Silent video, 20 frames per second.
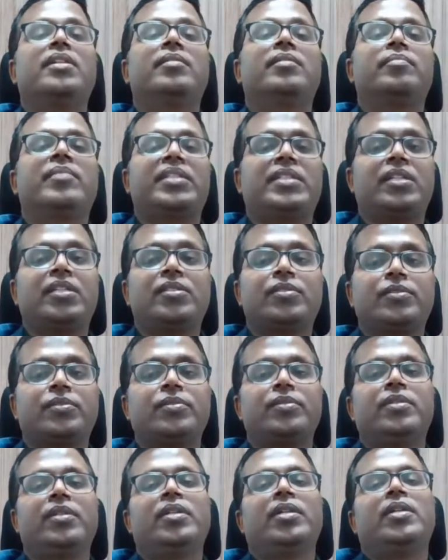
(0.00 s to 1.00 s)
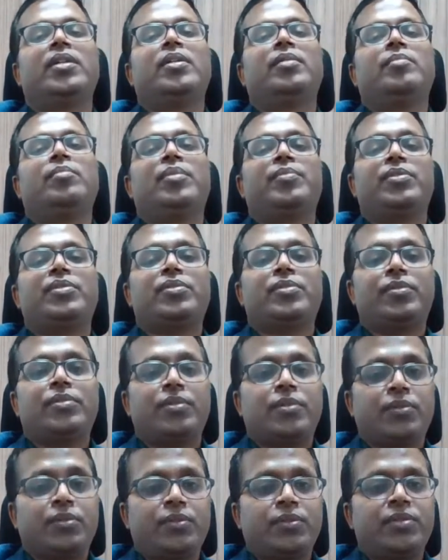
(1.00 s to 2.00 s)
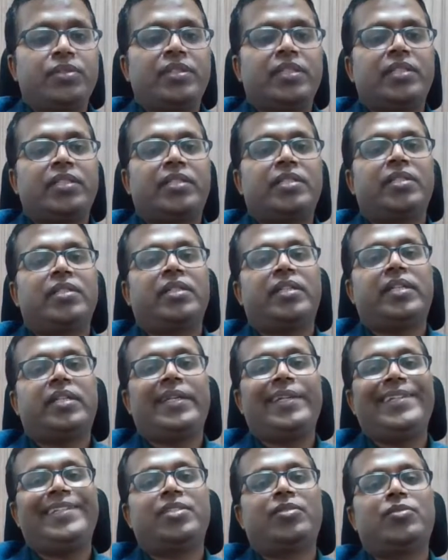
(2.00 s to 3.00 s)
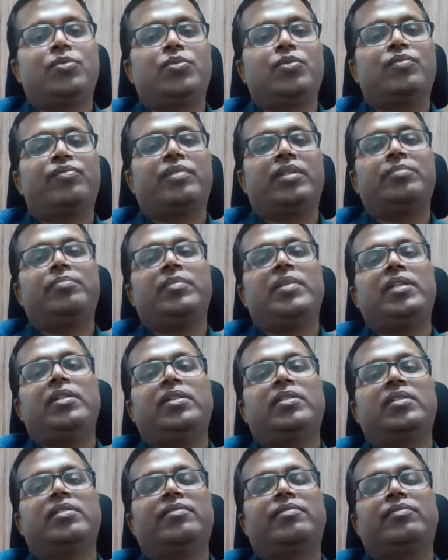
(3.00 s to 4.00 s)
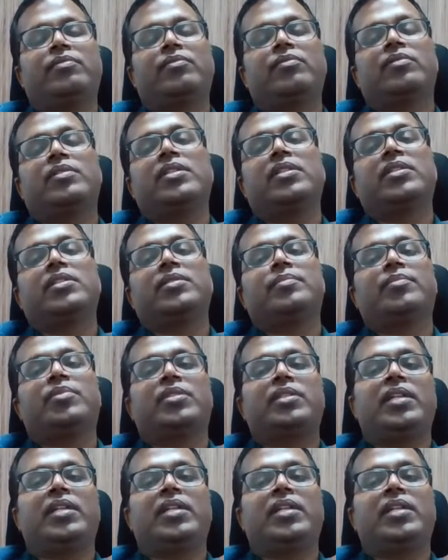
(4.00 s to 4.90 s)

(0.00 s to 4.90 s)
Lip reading: But also, people should know that at least 2 to 5 million of total motile